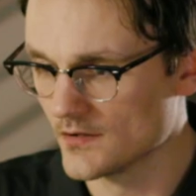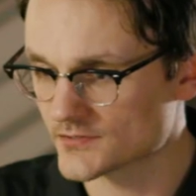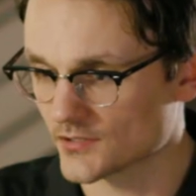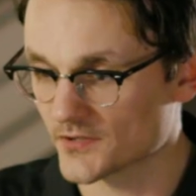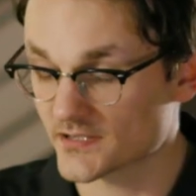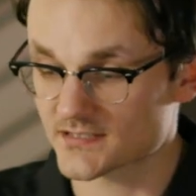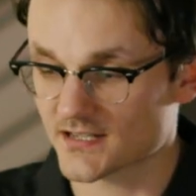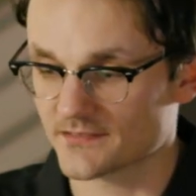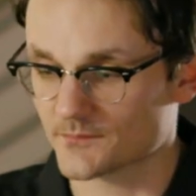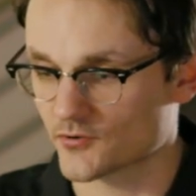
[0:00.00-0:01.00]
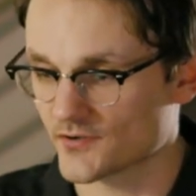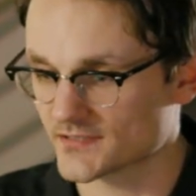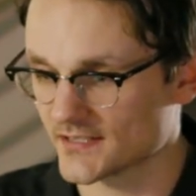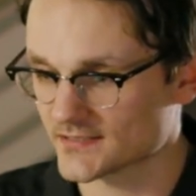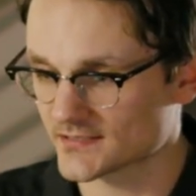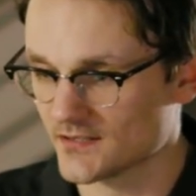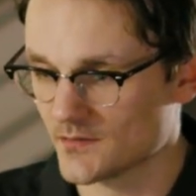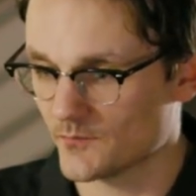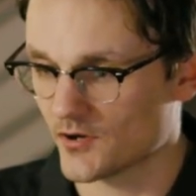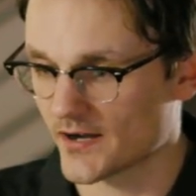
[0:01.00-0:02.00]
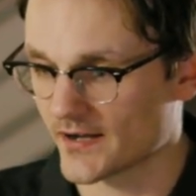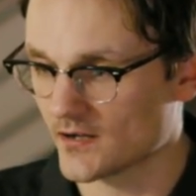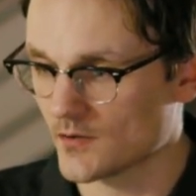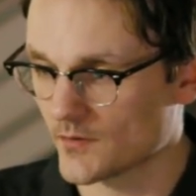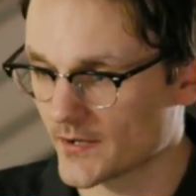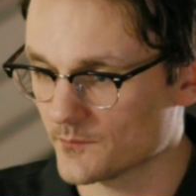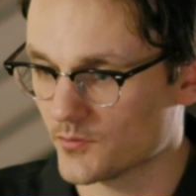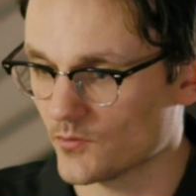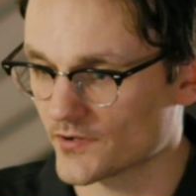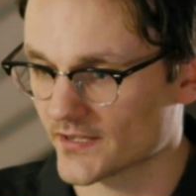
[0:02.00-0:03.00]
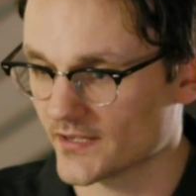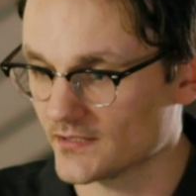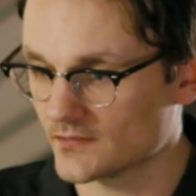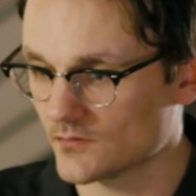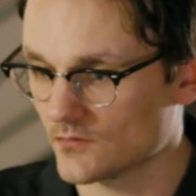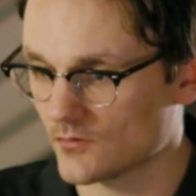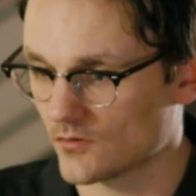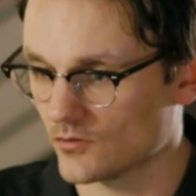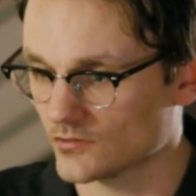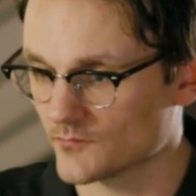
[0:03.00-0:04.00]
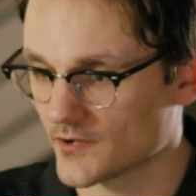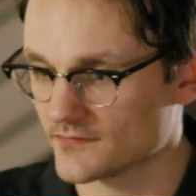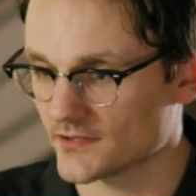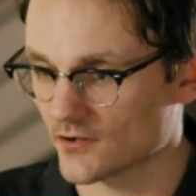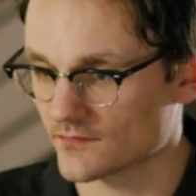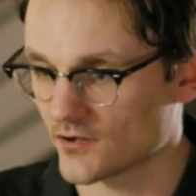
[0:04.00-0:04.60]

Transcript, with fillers: So I'm gonna start the process by importing in all of my video